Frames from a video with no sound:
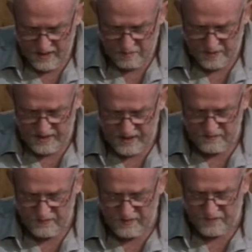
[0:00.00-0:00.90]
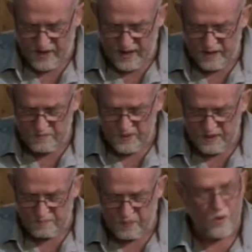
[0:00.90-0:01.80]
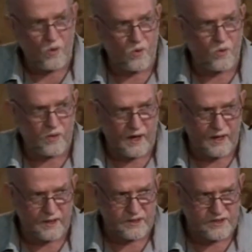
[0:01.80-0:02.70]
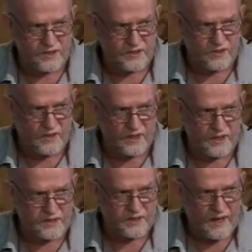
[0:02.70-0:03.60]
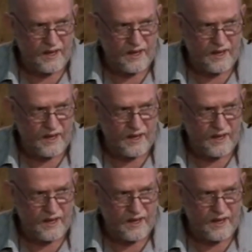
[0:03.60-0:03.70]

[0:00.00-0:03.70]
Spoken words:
but even if I am being poured out, listen to this,